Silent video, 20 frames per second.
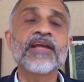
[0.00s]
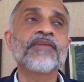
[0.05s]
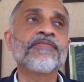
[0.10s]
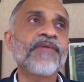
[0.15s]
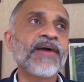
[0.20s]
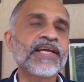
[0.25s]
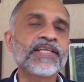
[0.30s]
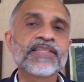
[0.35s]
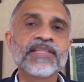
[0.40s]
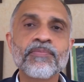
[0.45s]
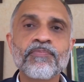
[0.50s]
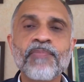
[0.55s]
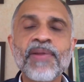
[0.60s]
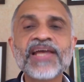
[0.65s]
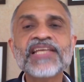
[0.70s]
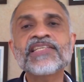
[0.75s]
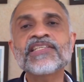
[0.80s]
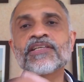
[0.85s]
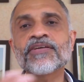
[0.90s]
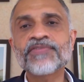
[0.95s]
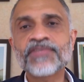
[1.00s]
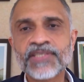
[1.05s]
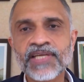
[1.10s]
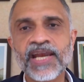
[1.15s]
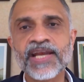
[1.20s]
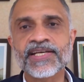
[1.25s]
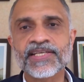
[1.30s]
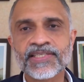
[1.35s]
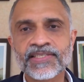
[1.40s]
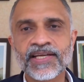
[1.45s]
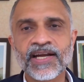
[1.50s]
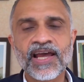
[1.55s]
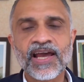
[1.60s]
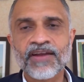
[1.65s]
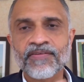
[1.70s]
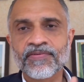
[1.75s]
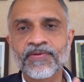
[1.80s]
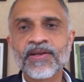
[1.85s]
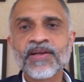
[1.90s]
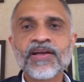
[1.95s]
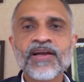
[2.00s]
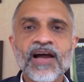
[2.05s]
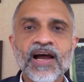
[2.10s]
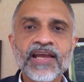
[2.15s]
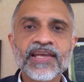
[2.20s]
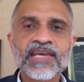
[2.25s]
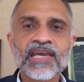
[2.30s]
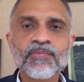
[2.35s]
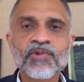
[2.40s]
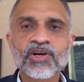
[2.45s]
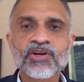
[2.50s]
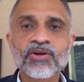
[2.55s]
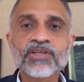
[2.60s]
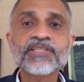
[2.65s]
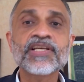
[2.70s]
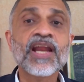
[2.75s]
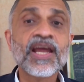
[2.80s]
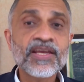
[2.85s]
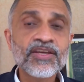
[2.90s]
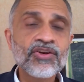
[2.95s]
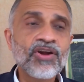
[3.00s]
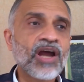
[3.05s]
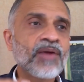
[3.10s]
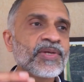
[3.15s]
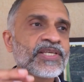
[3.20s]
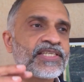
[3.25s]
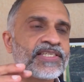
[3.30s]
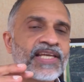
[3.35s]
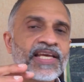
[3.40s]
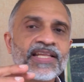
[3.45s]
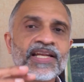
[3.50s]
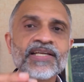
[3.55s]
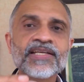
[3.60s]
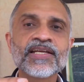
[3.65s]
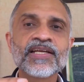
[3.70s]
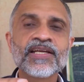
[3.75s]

In fact, the best of states that I came across, and I must say that